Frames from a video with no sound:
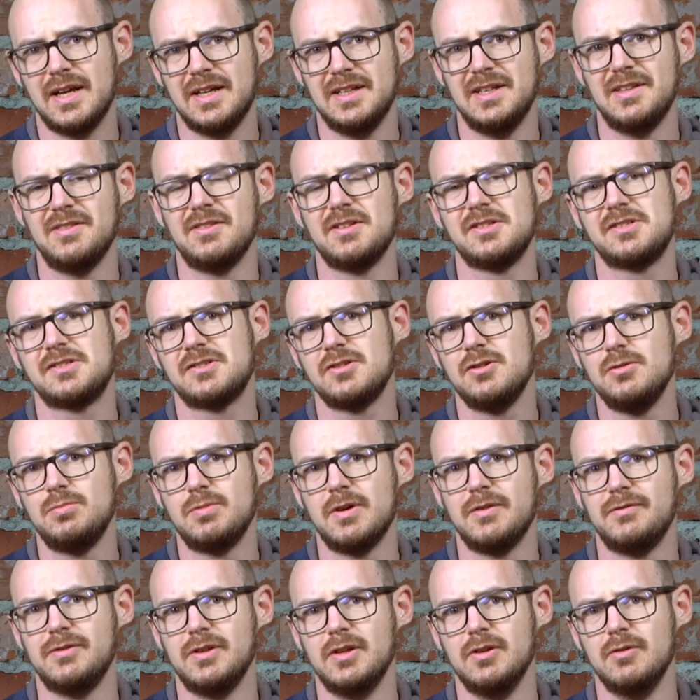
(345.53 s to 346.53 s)
and in the
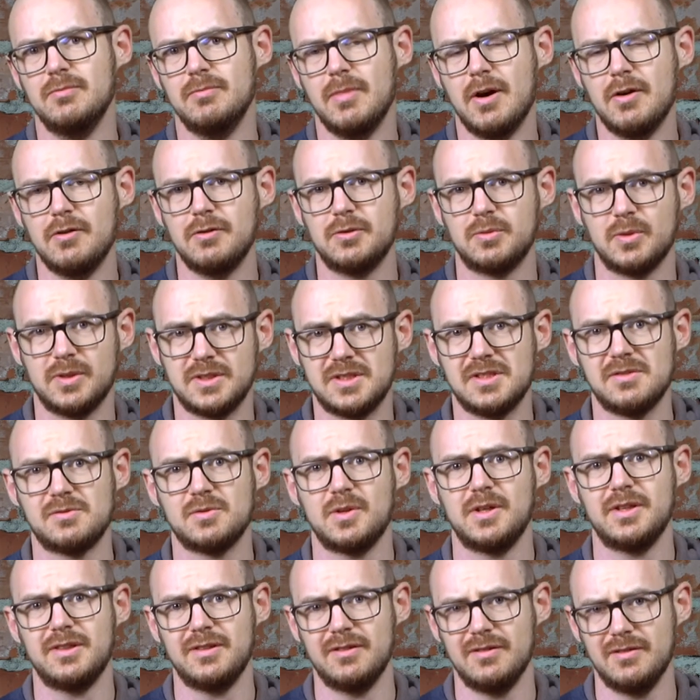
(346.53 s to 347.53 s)
super view mode, which is
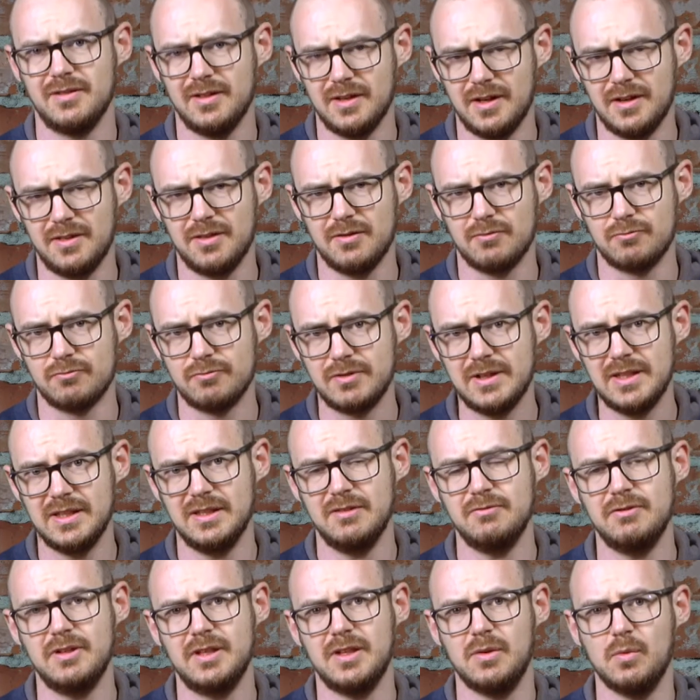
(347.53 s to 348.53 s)
like the
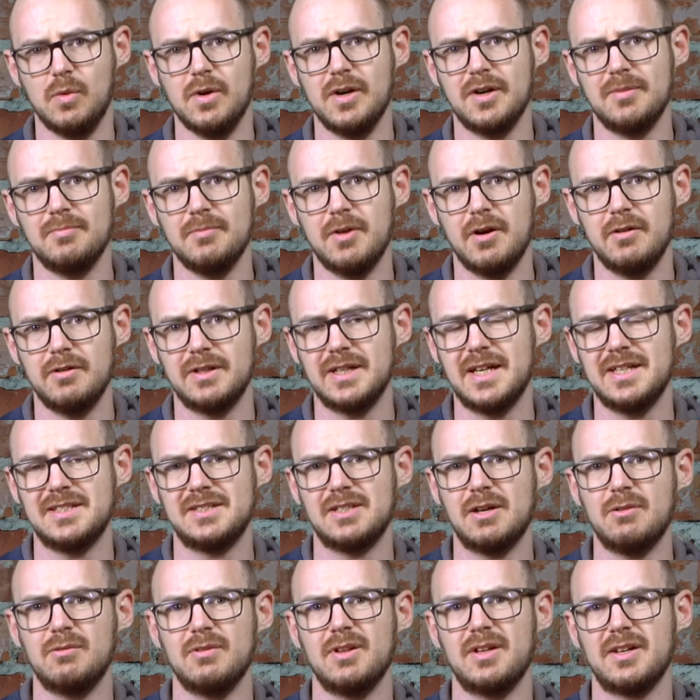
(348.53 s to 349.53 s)
really wide mode, I
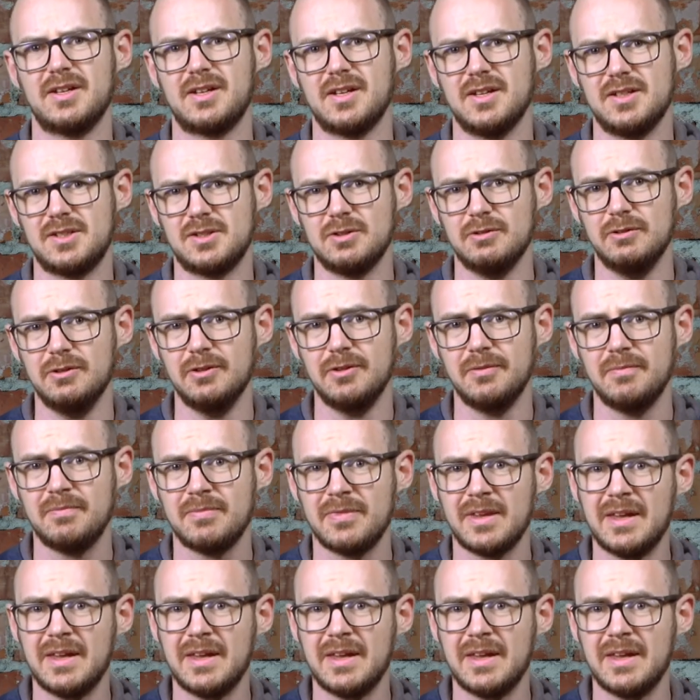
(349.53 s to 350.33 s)
don't like it at all.